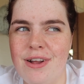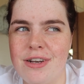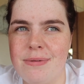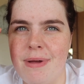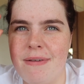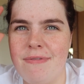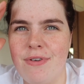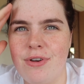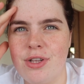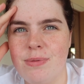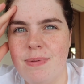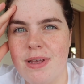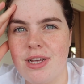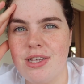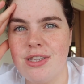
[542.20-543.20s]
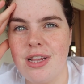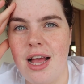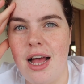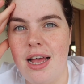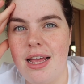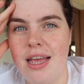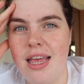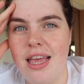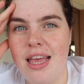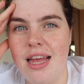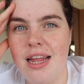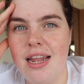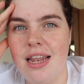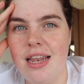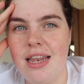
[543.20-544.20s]
looked at my photos because I
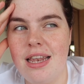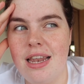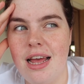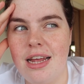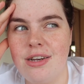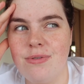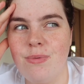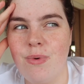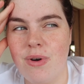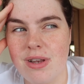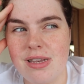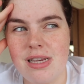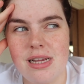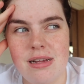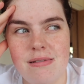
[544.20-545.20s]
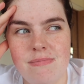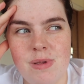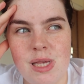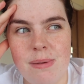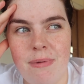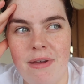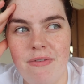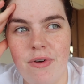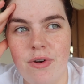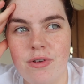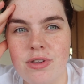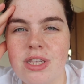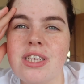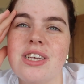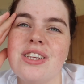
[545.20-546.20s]
I don't want to see my
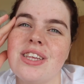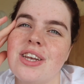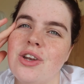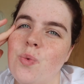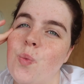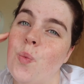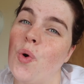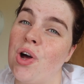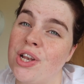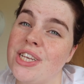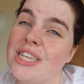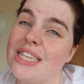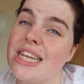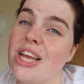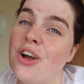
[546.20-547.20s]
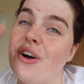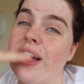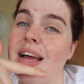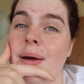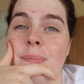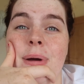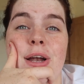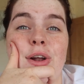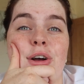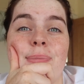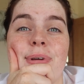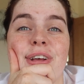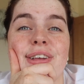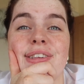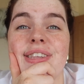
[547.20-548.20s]
photos because I don't want to see how I am right now
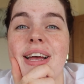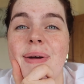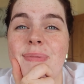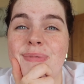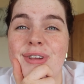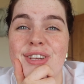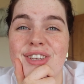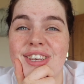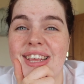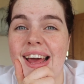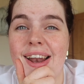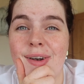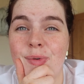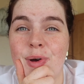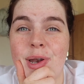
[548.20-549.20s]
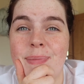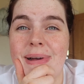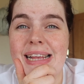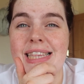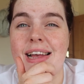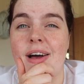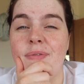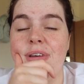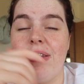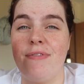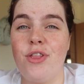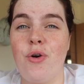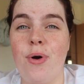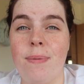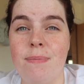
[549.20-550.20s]
because I'm just getting annoyed at myself even
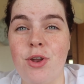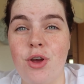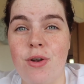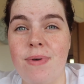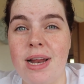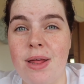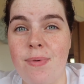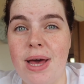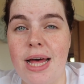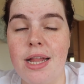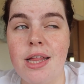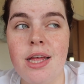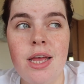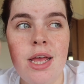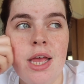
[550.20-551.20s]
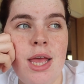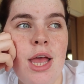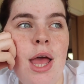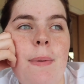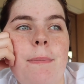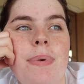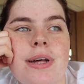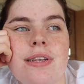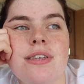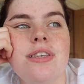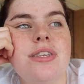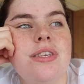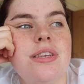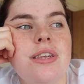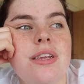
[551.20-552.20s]
though I'm doing really well.
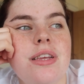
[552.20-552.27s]
But